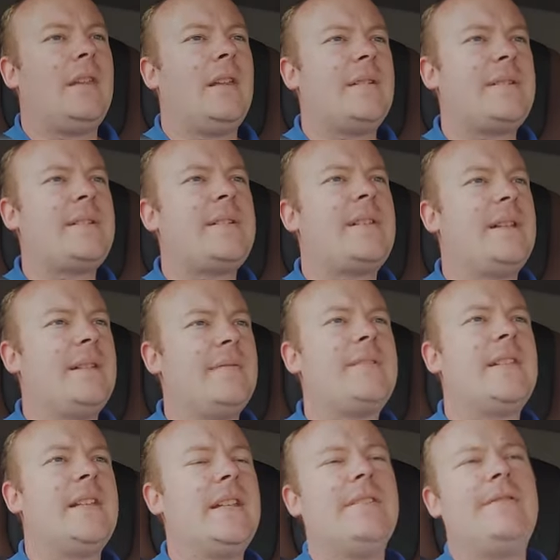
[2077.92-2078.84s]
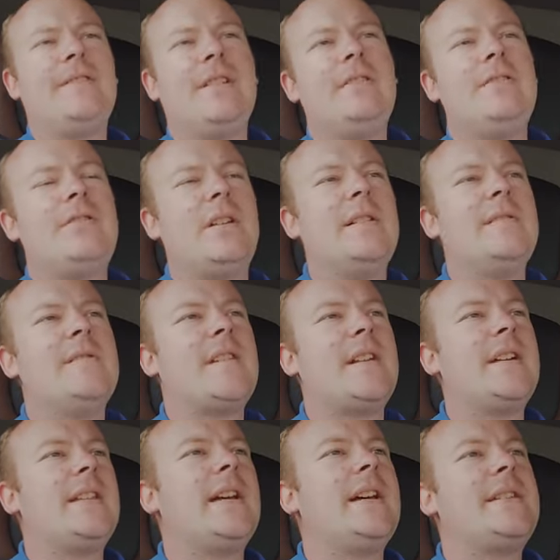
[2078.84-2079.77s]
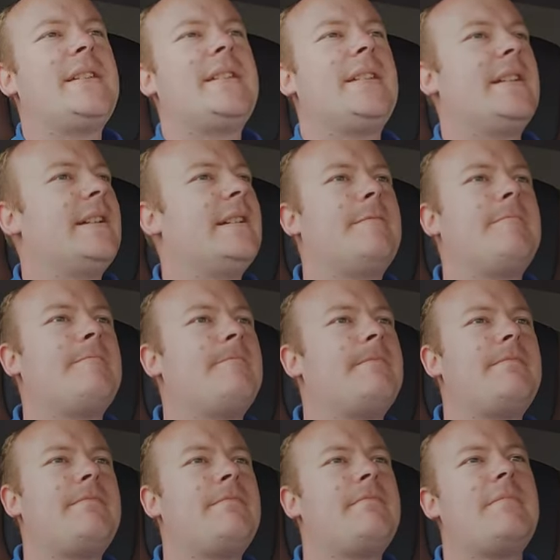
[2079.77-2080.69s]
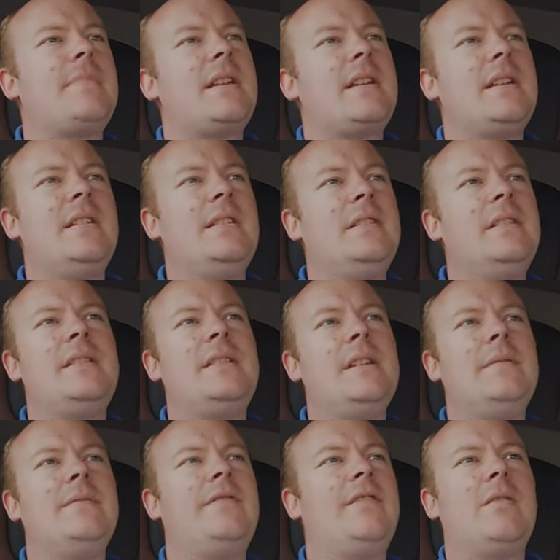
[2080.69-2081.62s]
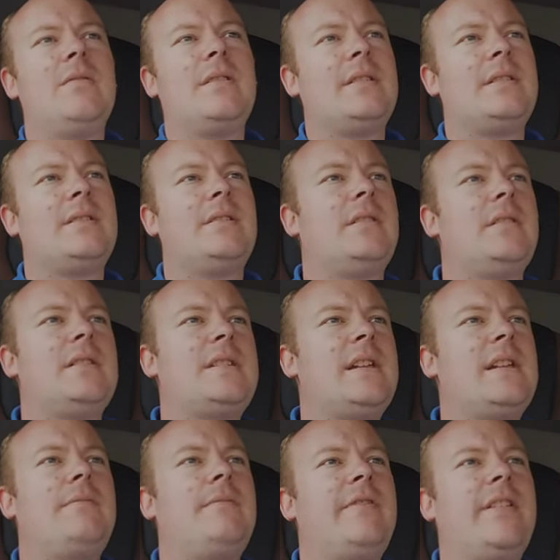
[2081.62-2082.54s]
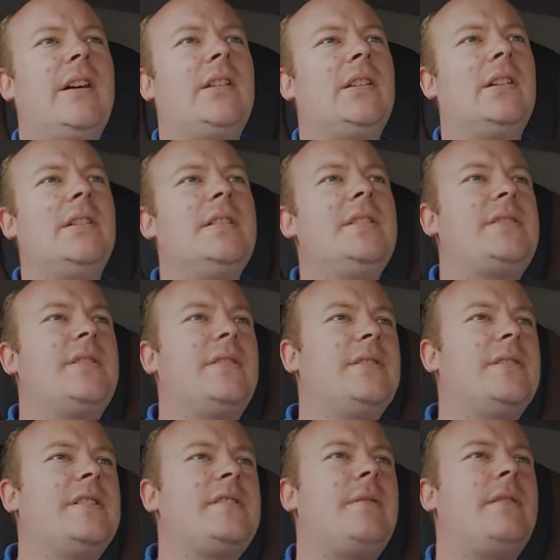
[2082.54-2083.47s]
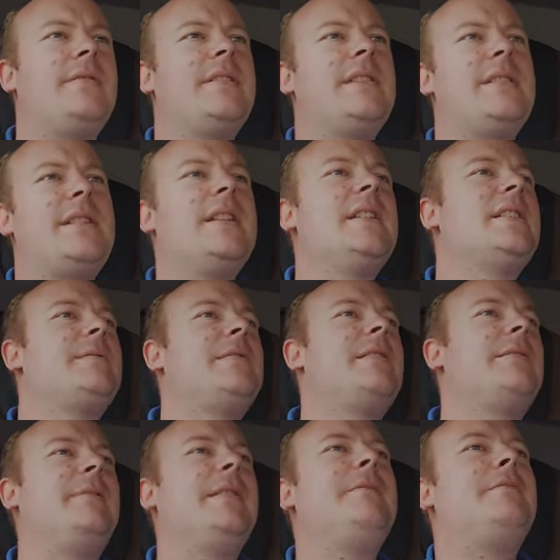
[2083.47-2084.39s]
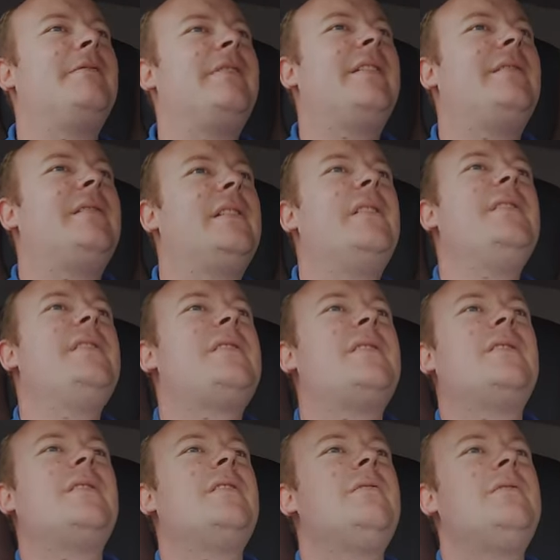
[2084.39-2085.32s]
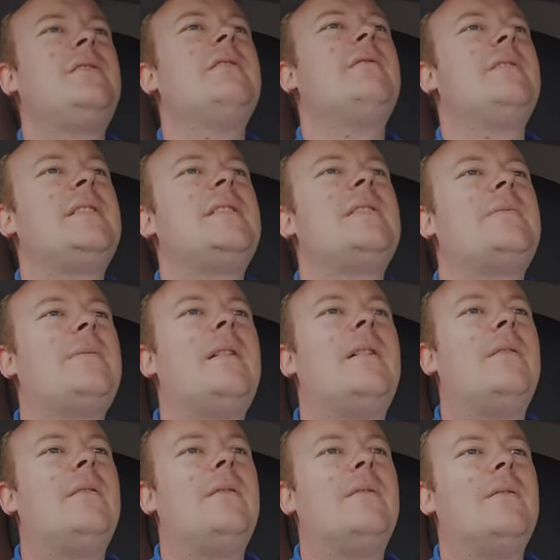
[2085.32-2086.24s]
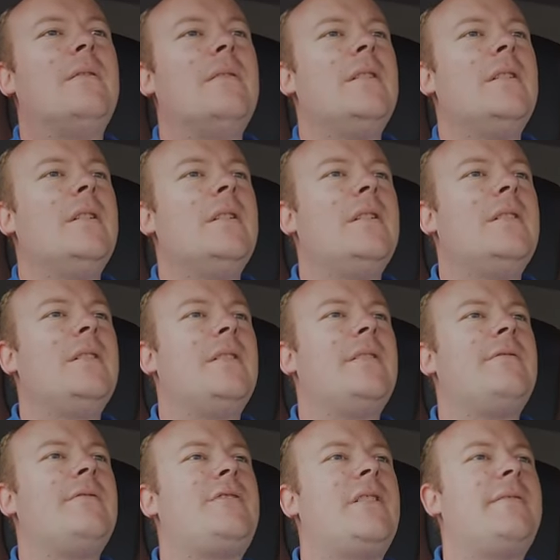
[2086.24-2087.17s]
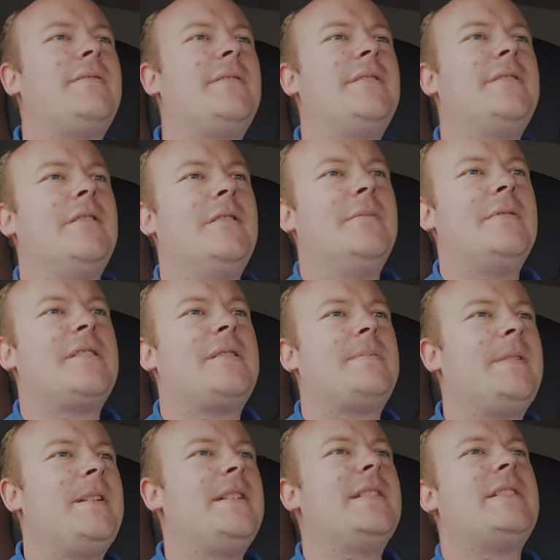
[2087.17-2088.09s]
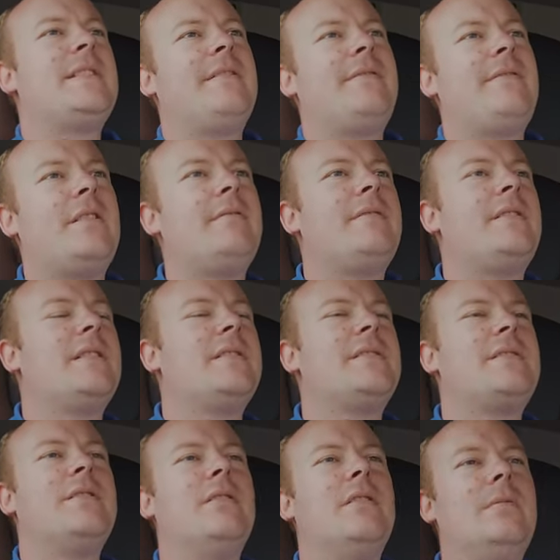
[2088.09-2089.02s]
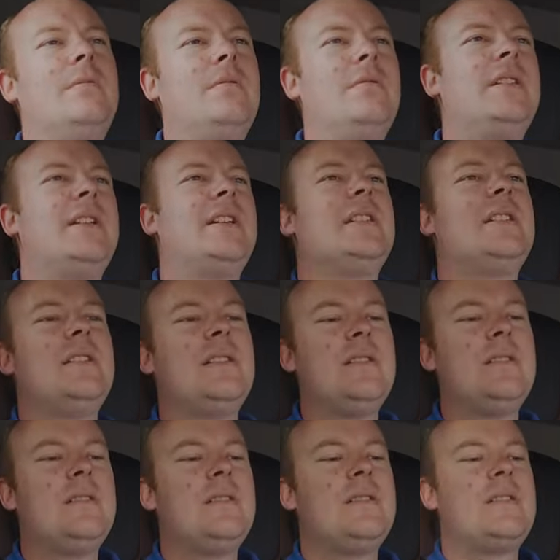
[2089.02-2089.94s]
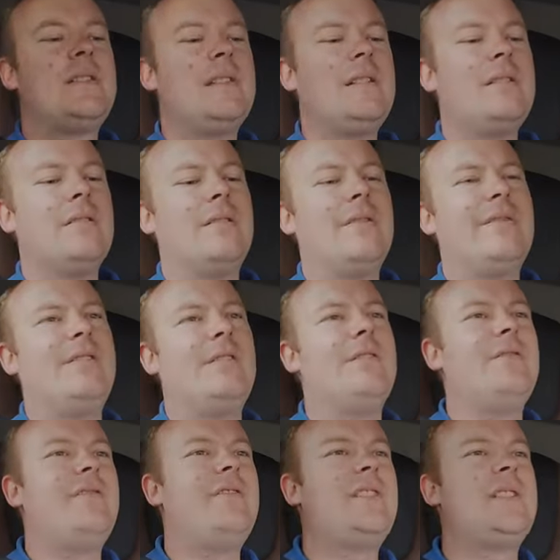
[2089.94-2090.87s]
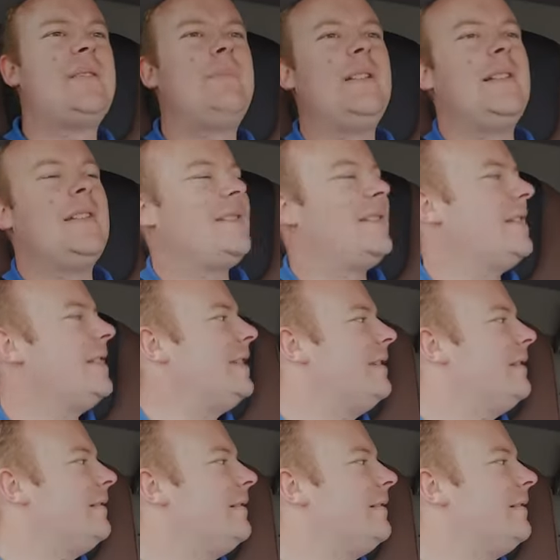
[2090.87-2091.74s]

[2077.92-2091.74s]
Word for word: As I said, I've seen a few drivers like that today in the deep fog, and as I said, without lights on as well. And it tends to the people without lights on who do it as well. They'll travel at normal speeds as if everything's normal. They can got full visibility.